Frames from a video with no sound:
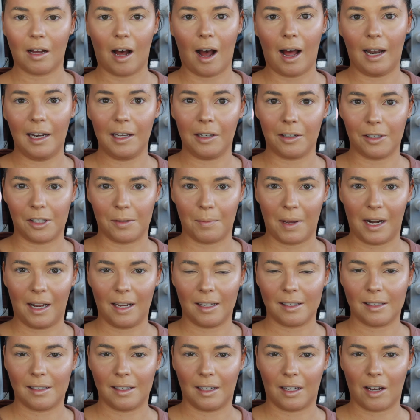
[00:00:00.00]
Kylie
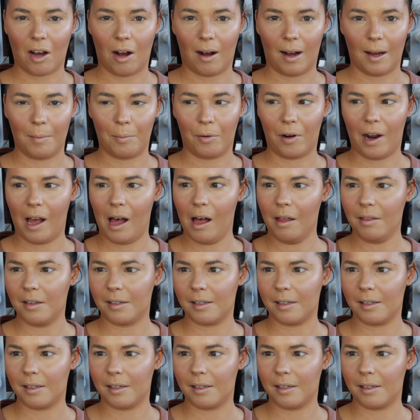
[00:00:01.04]
Cosmetics Kybrow.